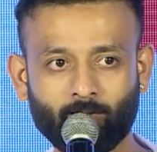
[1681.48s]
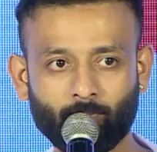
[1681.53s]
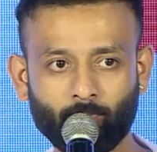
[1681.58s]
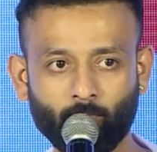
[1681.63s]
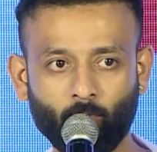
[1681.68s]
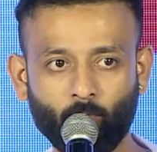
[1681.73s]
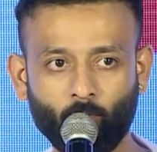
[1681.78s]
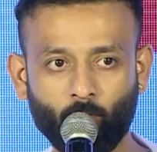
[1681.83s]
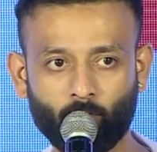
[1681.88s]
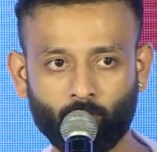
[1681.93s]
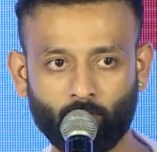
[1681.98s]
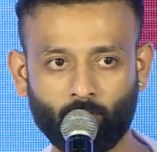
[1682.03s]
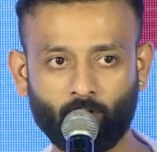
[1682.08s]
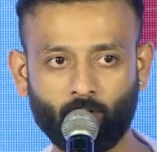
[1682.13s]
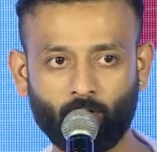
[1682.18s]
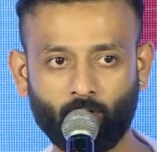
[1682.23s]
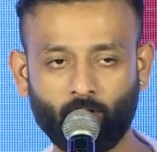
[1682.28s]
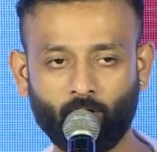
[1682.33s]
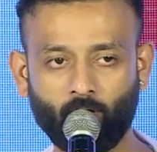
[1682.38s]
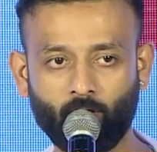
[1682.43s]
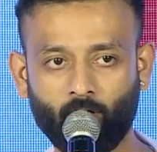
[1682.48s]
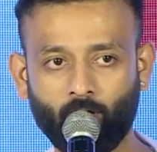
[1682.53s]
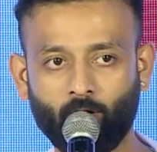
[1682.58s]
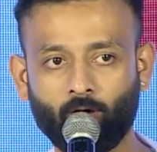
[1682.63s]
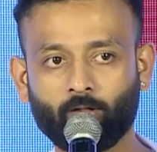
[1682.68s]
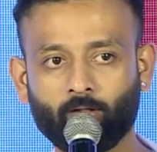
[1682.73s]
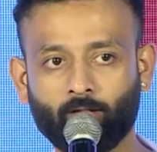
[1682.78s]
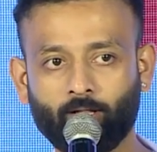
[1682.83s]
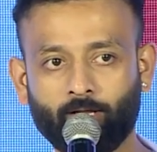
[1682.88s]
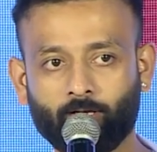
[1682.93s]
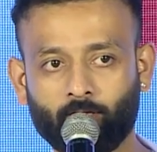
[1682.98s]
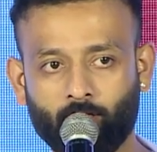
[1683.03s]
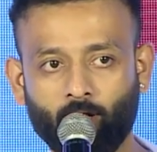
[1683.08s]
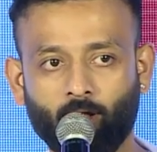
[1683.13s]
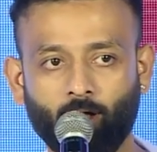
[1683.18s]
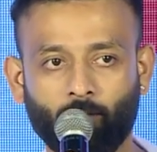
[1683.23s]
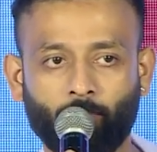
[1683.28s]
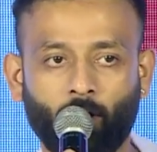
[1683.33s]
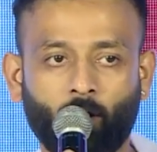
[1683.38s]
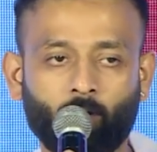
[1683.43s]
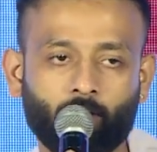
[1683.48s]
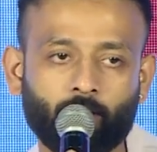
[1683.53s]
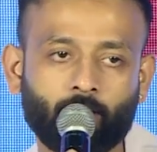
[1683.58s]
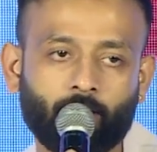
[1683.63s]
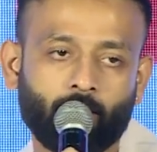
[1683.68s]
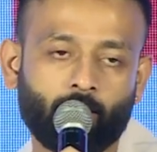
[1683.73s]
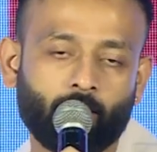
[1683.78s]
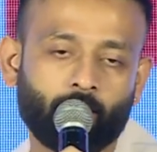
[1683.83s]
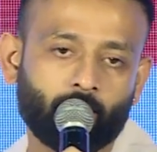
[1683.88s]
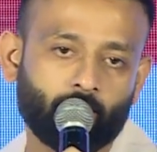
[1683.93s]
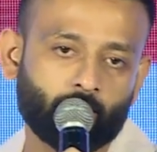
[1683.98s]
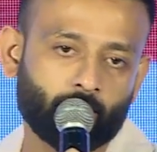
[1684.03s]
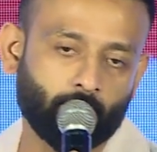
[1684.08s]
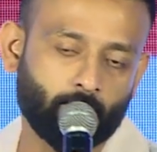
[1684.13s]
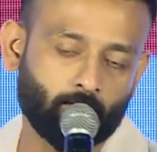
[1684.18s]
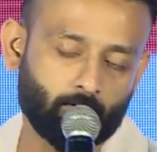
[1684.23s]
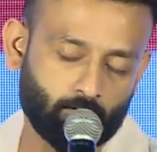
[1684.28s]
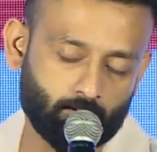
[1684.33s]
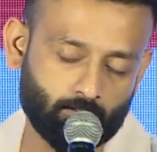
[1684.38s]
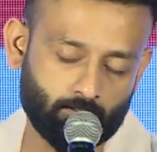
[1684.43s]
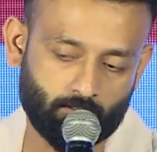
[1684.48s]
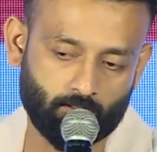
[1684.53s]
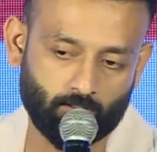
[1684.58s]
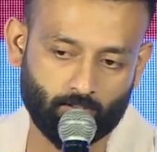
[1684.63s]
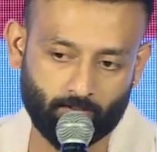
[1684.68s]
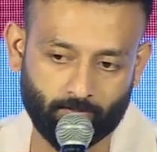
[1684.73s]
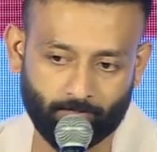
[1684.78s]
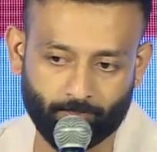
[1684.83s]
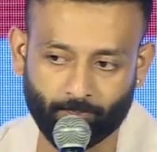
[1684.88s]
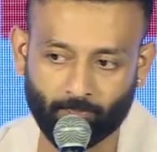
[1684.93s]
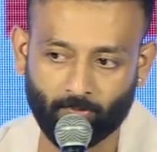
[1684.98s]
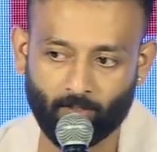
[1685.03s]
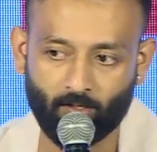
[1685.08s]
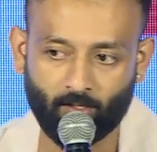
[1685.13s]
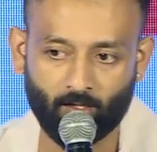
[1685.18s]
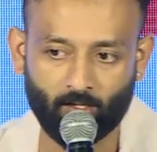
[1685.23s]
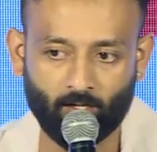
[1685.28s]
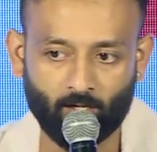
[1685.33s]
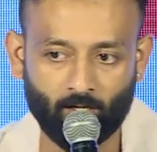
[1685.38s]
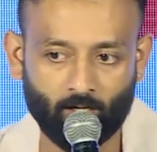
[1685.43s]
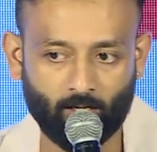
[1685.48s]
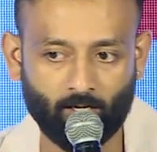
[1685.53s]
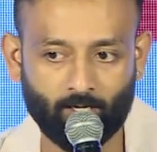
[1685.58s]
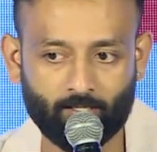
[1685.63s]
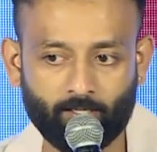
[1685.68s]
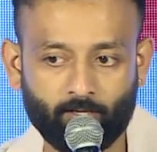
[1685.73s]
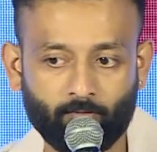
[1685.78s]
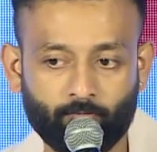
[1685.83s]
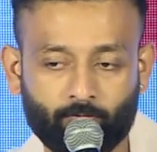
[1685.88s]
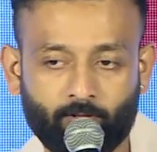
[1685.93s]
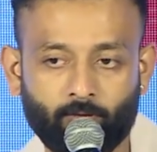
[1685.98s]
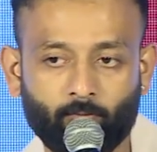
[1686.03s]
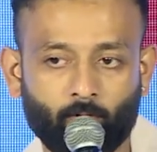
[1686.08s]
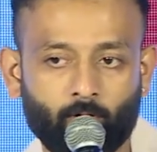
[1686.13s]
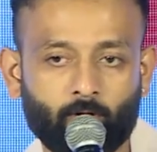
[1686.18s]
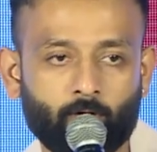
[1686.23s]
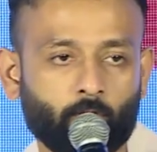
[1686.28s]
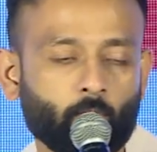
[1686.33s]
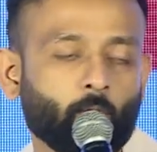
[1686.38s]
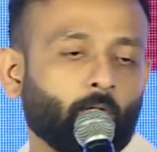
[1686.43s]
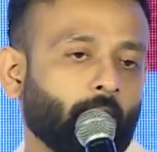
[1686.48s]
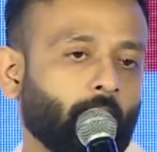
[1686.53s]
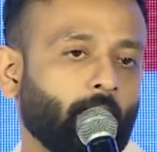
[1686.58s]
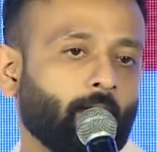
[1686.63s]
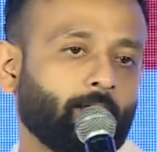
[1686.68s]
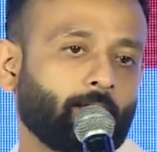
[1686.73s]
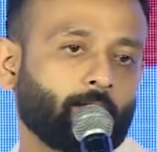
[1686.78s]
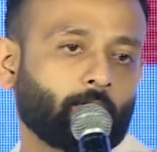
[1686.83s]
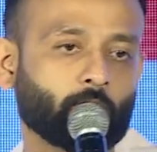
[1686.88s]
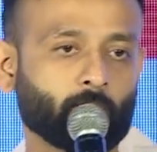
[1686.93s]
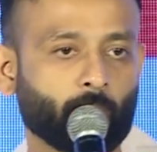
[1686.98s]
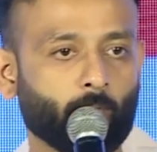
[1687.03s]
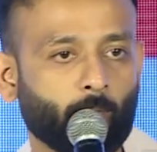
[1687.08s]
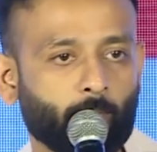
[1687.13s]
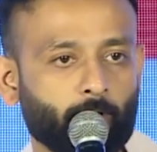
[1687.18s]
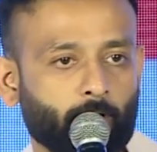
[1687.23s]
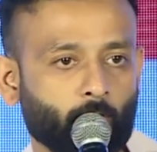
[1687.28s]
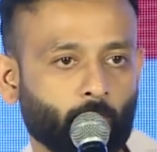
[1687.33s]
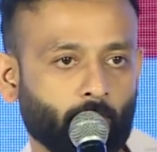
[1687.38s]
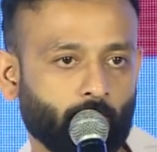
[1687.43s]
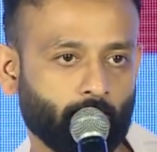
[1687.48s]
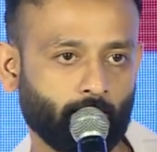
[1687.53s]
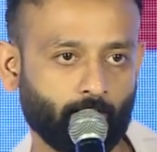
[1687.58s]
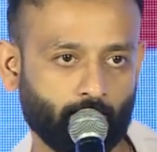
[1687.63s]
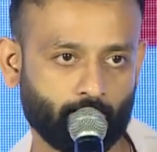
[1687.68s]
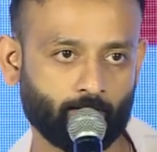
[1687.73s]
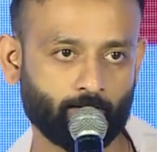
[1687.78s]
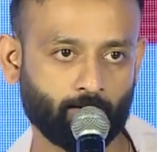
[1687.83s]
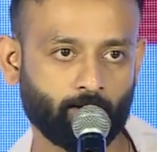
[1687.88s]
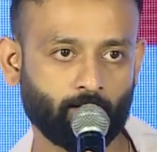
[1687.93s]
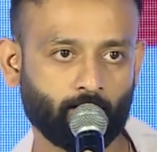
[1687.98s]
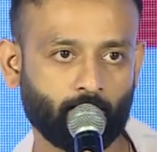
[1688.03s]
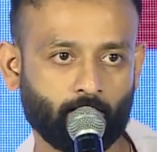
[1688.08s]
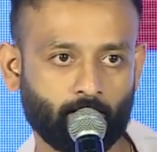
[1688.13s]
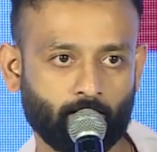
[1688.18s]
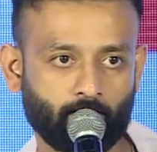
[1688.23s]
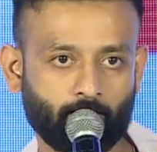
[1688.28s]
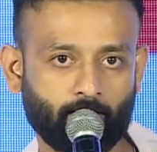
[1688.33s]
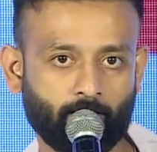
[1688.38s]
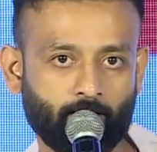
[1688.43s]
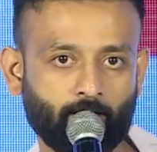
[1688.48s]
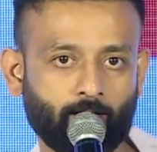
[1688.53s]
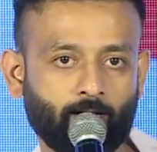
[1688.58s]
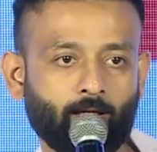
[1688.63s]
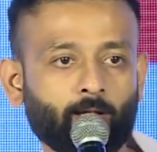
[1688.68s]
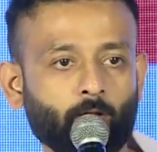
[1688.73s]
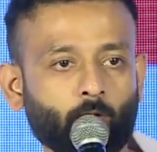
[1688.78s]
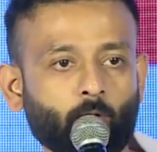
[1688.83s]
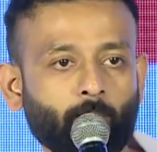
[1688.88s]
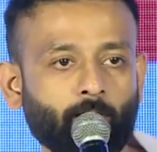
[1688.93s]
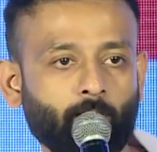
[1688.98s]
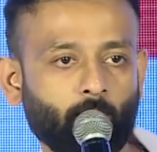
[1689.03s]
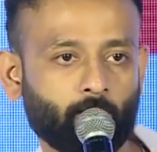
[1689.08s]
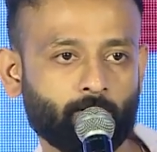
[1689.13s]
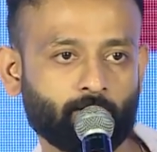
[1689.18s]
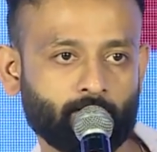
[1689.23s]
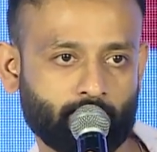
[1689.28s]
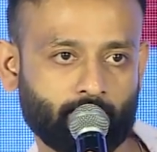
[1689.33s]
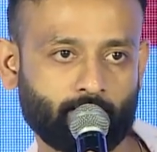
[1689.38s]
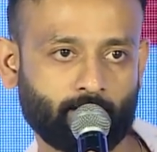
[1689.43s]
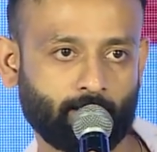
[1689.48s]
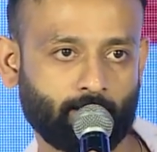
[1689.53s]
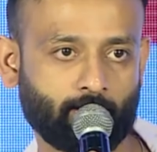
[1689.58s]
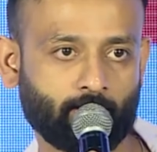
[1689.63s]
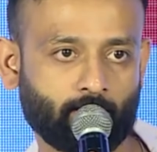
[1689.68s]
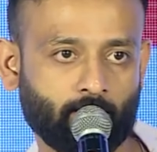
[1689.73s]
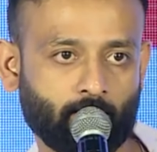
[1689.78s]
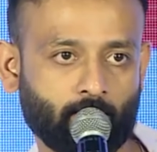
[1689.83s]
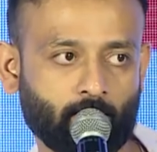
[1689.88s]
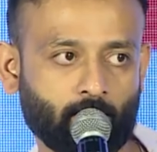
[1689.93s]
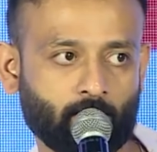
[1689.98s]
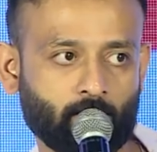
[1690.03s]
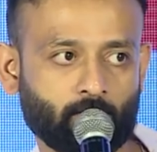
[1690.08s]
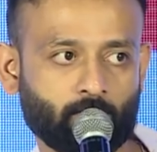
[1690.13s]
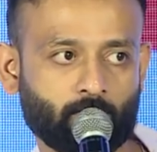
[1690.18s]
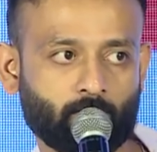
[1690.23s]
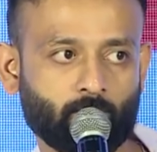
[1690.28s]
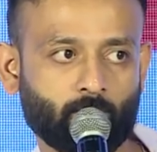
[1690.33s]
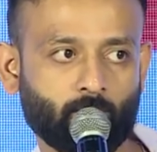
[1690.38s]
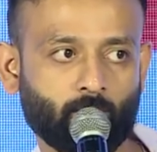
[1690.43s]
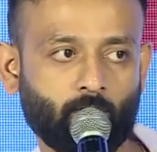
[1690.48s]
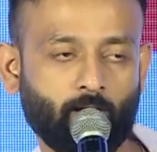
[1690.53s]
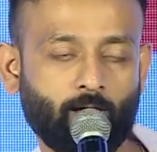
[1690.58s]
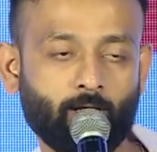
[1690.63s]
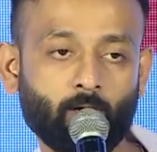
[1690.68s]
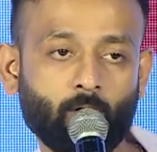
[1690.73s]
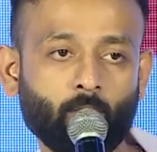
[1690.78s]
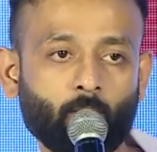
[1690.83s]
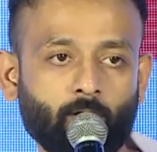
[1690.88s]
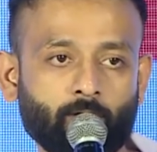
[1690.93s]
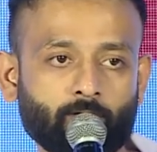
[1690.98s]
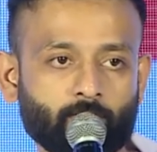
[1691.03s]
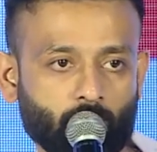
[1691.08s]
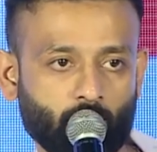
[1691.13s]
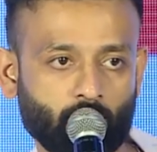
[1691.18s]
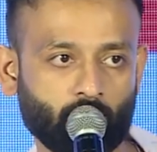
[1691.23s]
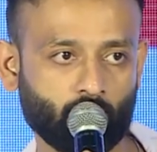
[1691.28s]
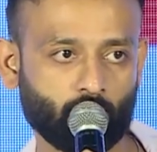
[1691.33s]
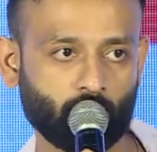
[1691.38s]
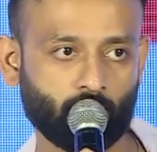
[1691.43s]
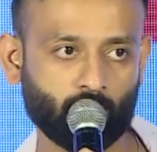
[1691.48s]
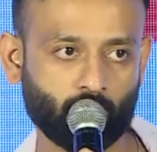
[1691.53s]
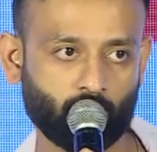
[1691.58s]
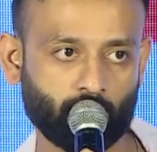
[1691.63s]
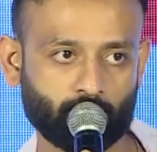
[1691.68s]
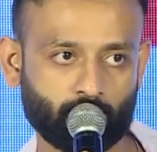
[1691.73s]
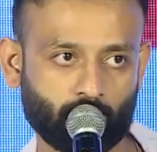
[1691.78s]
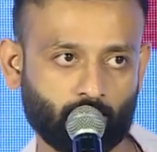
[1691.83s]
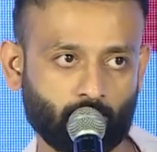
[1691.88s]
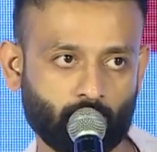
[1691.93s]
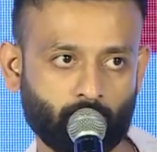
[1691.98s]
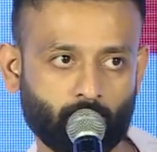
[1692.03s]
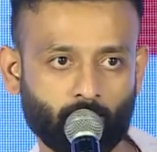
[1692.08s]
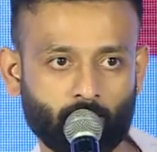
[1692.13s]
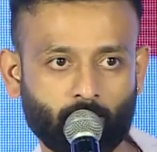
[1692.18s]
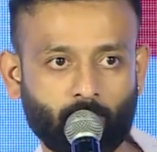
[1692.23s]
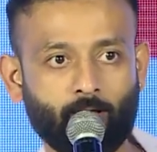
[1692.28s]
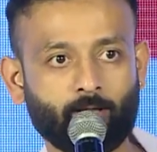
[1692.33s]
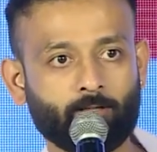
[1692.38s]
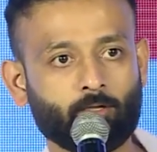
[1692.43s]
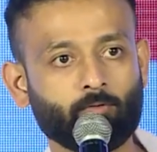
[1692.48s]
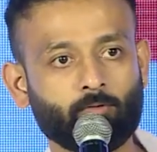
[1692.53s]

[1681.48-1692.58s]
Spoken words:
more like about the creators, because I think if they want to do an ad, they should probably do an ad, right? And I know my audience, right? So I know what is going to work, what is not going to work. I have to